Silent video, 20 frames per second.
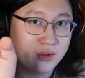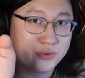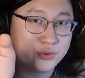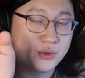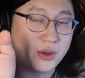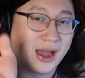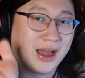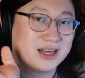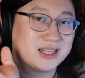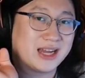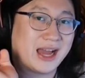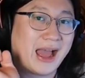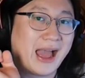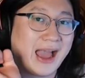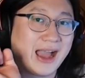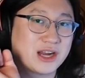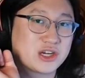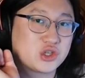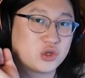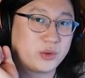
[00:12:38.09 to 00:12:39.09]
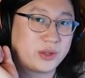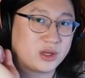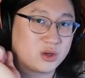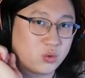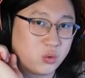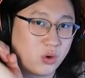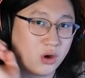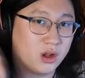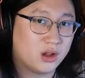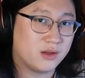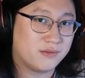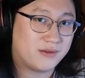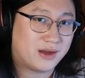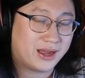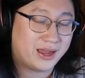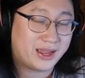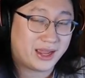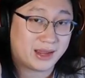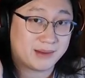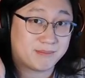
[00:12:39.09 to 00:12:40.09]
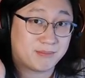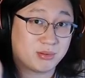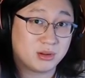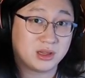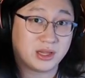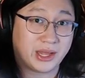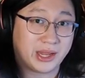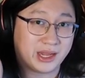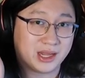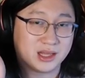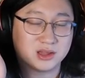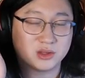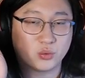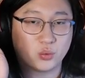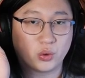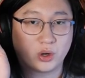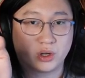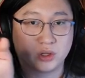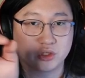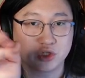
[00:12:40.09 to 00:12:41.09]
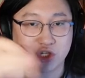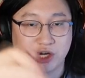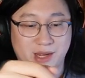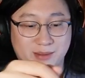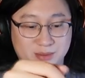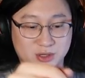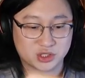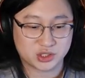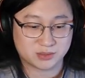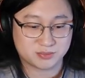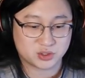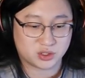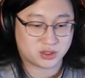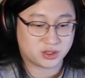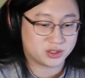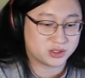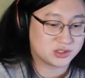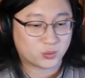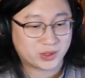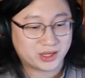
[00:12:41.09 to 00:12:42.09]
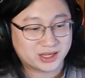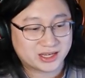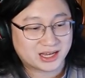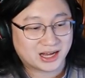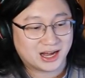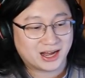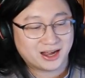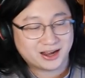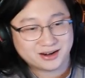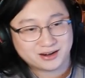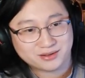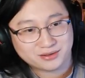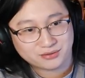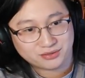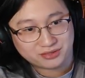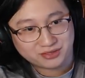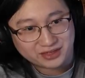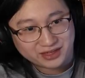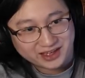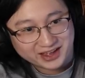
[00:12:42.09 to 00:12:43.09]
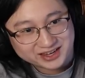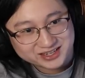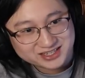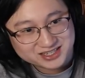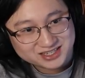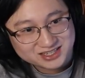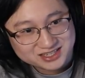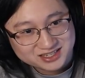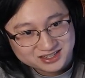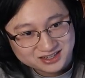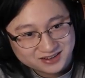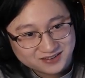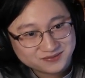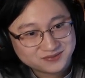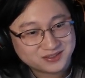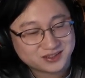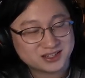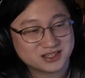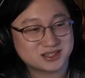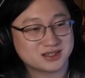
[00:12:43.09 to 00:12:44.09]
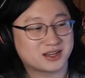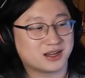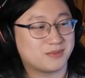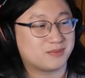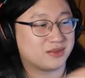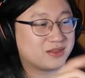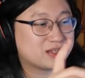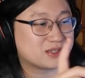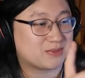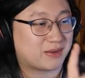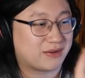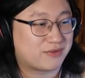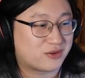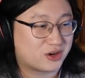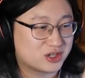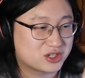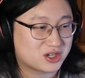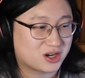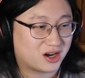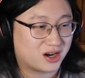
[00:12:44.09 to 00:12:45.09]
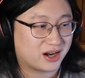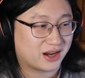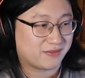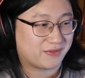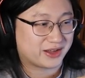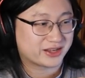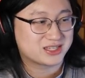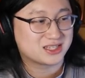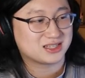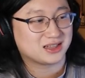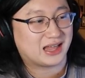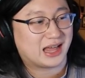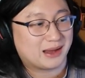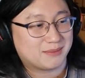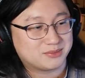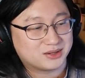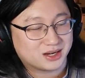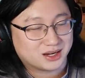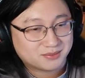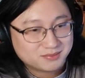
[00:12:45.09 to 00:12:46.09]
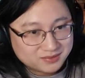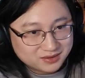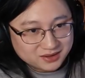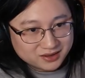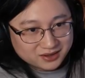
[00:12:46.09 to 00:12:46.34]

You had to actually qualify and play in the World Championship Series. We got this. This is good. This is my first card I've like slabbed up.